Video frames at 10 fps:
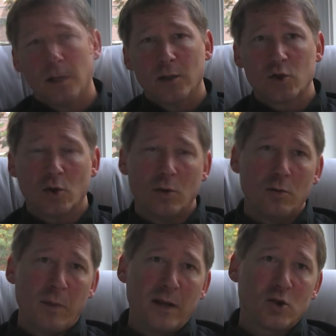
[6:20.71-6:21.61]

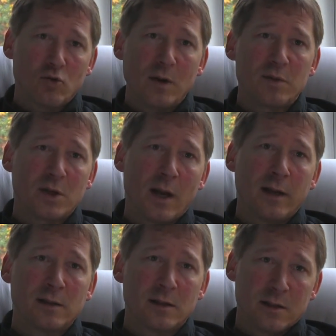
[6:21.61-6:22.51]
So mainstream
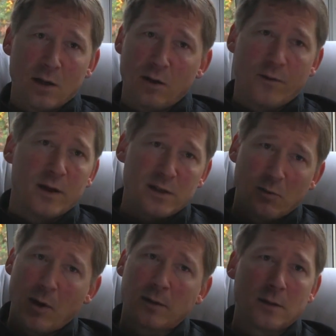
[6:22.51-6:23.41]
science itself has
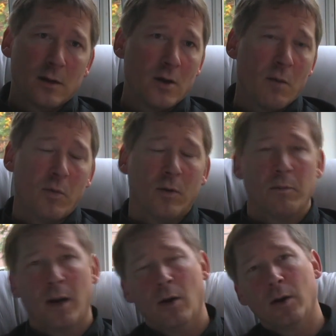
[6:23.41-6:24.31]
erected a number of
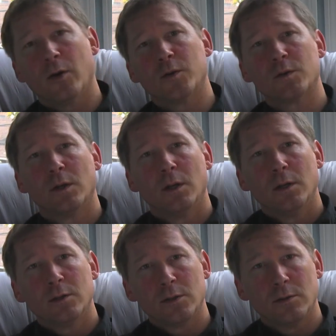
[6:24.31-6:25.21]
barriers
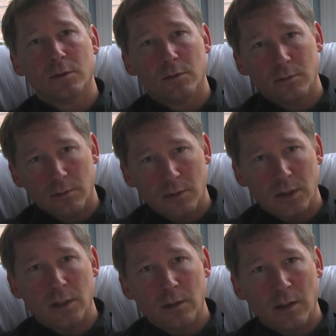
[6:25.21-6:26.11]
to
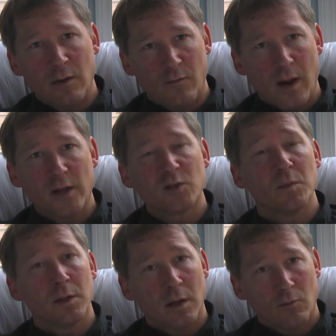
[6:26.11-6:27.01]
the
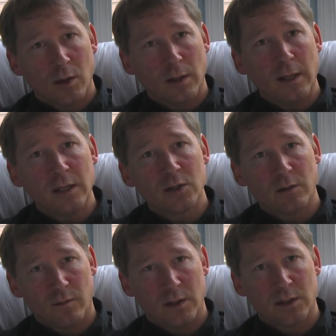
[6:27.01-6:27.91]
advancement and release
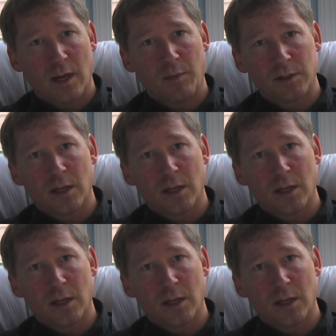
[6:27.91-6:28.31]
of these type of